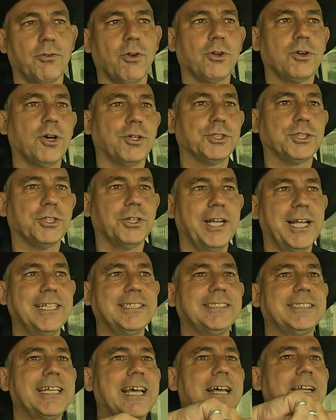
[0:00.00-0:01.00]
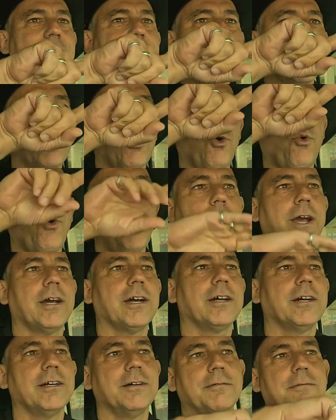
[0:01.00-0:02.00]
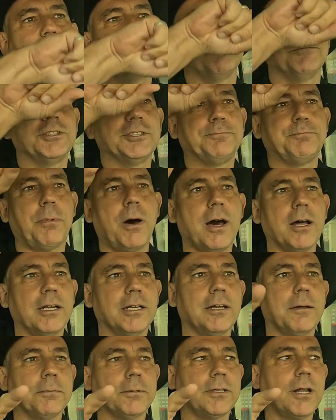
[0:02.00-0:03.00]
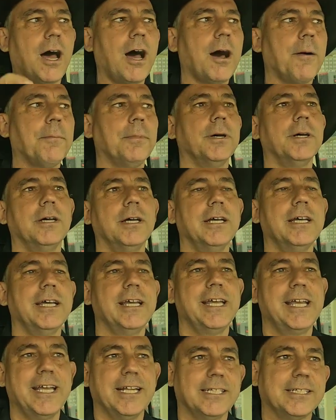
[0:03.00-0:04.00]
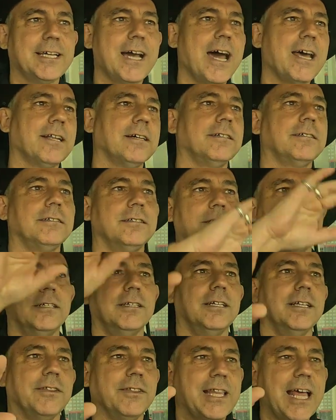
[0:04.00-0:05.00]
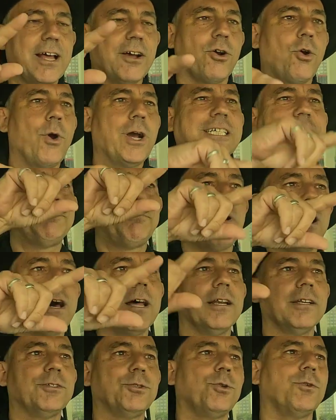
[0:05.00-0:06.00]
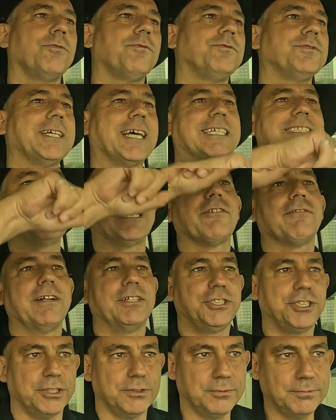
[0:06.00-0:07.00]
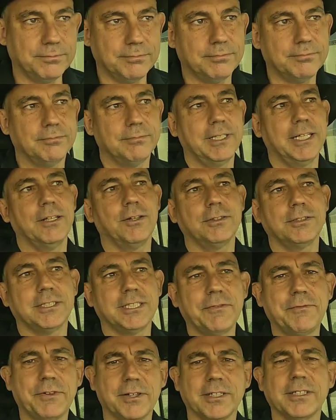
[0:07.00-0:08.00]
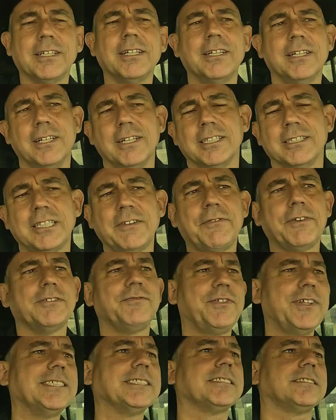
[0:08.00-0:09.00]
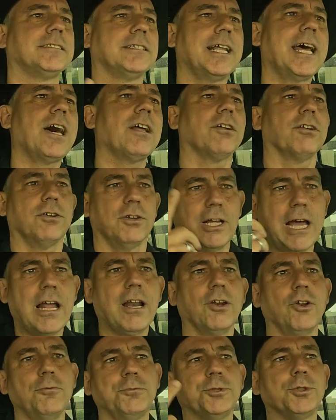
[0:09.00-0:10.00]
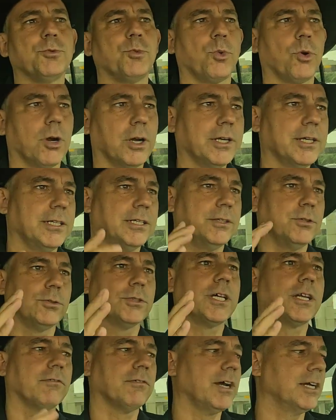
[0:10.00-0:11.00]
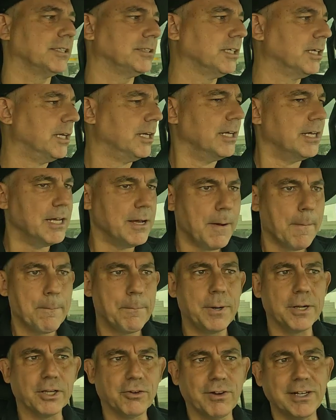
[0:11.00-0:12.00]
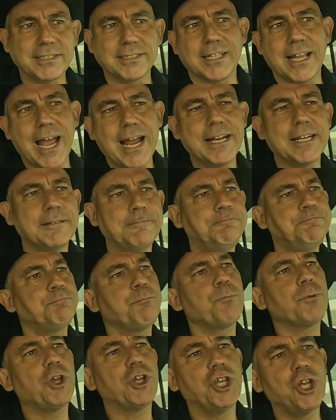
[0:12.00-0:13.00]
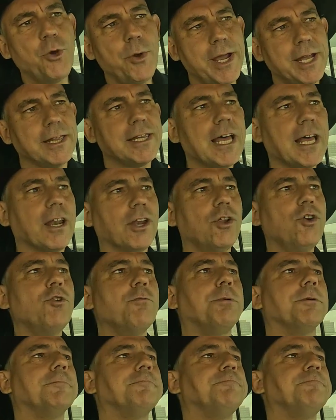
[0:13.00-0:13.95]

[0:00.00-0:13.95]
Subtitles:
roller coaster hits that quick spot up top, it's kind of, that quick spot sort of accelerates you. You know, it's different physics and how the loop should work and those kind of rides. But Greazed Lightnin, you hit that loop.